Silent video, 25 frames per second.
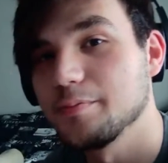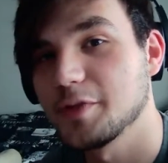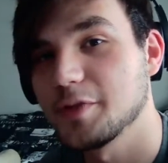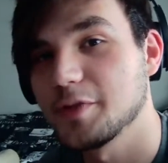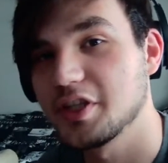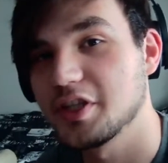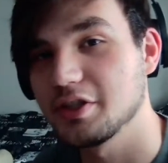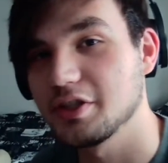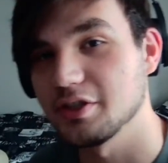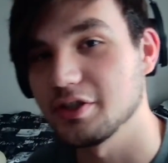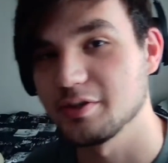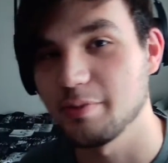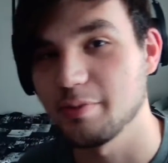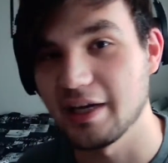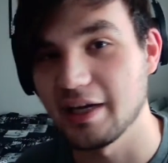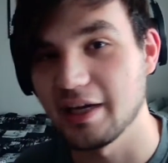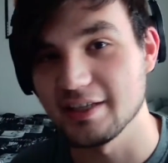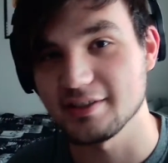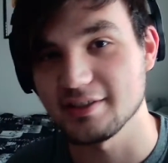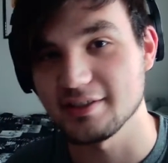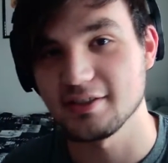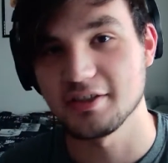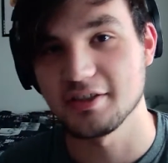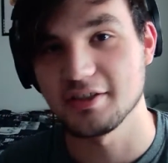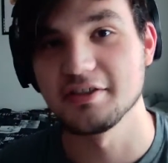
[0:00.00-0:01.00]
just
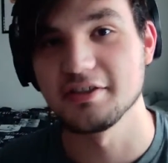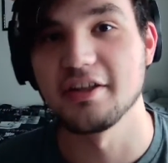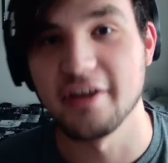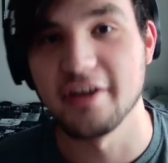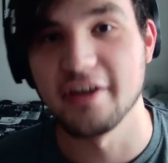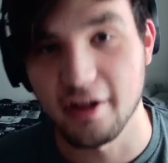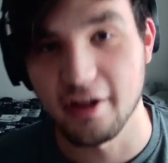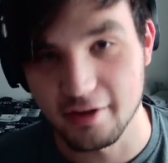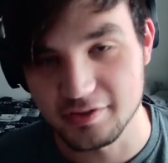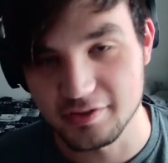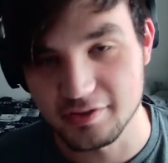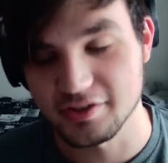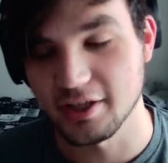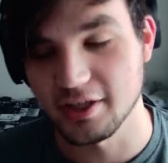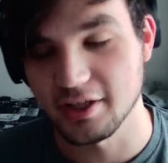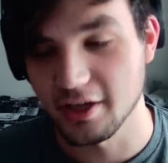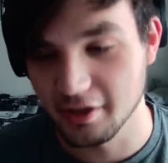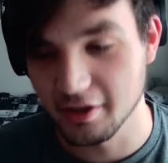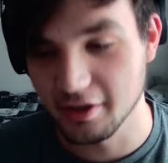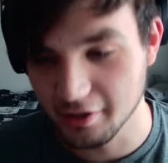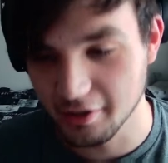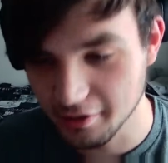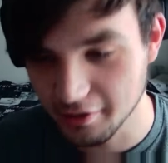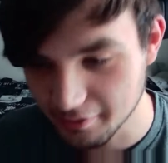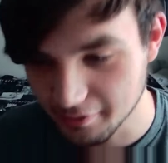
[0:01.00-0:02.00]
passing on the knowledge that I
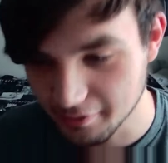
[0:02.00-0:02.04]
know.